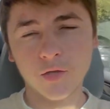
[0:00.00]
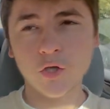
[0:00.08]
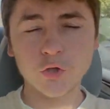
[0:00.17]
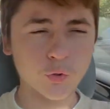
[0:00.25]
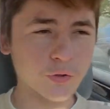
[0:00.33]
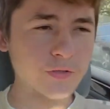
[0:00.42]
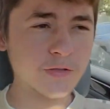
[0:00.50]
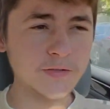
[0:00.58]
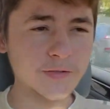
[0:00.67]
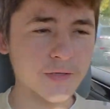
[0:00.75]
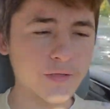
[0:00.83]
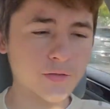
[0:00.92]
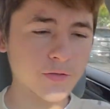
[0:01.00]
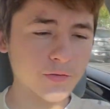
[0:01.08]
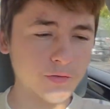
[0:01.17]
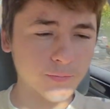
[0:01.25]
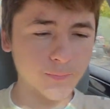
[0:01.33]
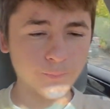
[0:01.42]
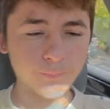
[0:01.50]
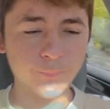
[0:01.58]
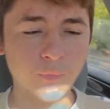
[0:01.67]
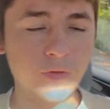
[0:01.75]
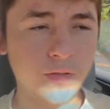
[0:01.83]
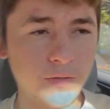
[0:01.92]
$2,600.
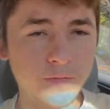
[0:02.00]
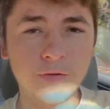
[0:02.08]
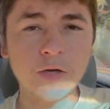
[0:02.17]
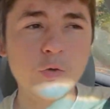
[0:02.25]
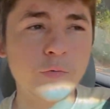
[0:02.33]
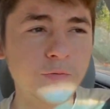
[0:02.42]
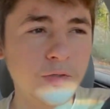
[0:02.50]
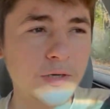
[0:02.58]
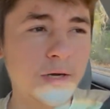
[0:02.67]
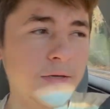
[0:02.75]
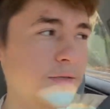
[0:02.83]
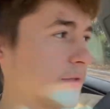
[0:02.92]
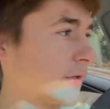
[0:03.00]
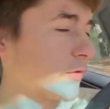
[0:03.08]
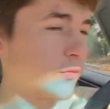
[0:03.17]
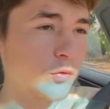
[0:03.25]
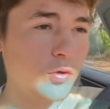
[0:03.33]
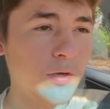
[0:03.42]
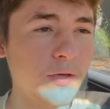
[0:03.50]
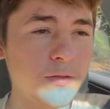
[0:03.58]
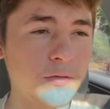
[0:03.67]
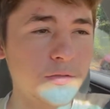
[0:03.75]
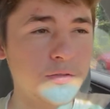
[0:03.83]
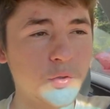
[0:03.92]
The value of the car is
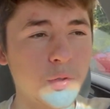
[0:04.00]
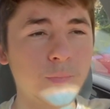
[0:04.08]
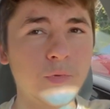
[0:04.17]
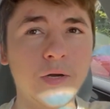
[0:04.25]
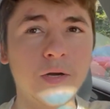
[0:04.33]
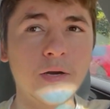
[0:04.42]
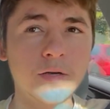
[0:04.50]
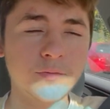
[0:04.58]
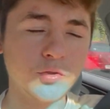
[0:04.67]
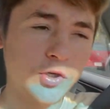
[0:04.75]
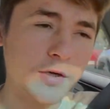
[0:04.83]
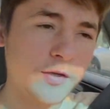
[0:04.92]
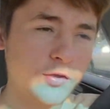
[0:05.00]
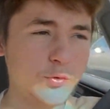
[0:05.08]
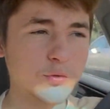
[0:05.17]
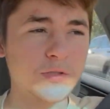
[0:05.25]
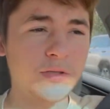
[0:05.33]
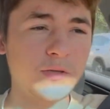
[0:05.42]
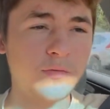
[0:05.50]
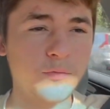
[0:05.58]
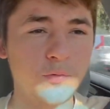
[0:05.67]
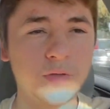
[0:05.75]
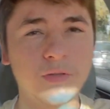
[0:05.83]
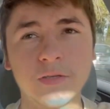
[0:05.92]
$8,400, so I'm trying to sell it
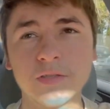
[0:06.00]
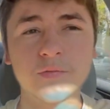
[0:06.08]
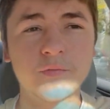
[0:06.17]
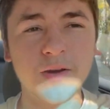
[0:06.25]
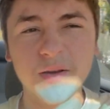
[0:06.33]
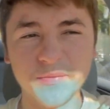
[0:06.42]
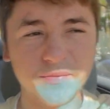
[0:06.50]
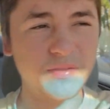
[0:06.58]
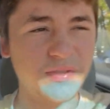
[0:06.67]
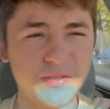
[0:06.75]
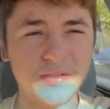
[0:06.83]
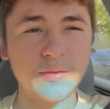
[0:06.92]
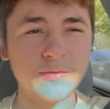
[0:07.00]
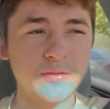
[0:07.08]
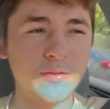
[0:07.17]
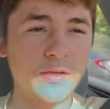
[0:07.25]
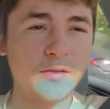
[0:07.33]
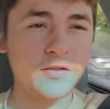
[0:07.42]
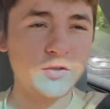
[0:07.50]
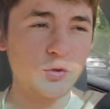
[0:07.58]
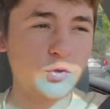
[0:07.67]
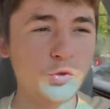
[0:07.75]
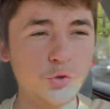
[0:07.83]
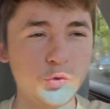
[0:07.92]
for at least $5,000-$6,000
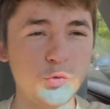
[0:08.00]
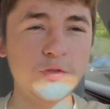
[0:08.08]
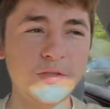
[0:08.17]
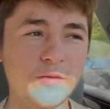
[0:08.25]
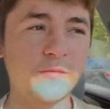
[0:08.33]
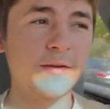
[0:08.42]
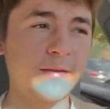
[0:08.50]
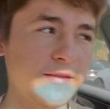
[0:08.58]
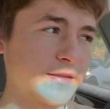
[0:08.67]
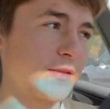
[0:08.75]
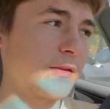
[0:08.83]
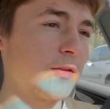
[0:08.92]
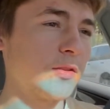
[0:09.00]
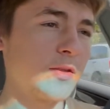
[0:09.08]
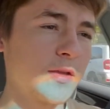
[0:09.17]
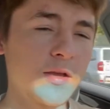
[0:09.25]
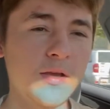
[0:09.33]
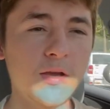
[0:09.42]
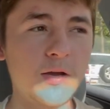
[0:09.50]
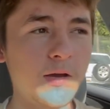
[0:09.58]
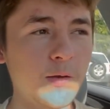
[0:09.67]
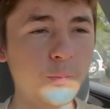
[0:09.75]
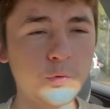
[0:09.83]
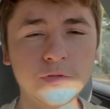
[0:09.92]
just to see if I can sell it.
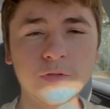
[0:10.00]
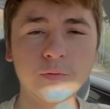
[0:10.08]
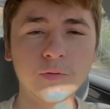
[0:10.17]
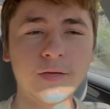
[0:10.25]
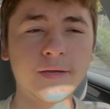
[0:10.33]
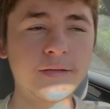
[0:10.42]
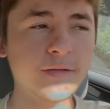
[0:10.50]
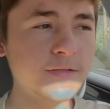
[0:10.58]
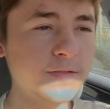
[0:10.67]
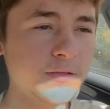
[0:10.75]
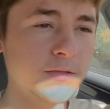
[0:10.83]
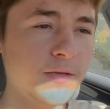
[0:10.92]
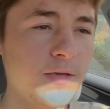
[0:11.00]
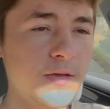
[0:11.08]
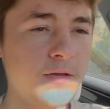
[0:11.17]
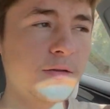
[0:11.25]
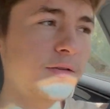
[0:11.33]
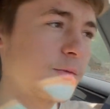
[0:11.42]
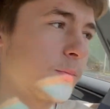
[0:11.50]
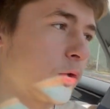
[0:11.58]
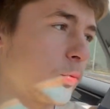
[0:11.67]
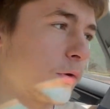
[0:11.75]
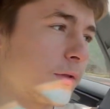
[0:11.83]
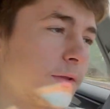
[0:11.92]
I posted online yesterday, and it's
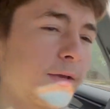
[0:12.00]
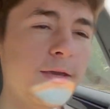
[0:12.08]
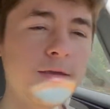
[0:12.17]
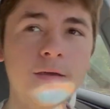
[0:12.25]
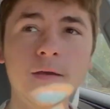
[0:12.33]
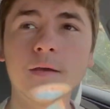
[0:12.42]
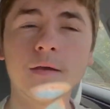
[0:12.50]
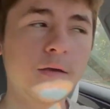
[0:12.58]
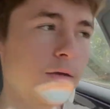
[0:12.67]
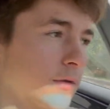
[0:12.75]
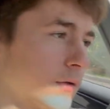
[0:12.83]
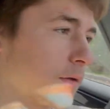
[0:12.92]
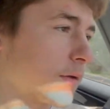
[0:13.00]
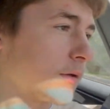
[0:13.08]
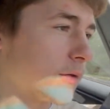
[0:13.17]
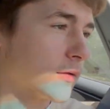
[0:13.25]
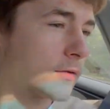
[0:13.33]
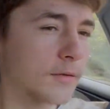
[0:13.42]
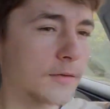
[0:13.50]
been 1 day, and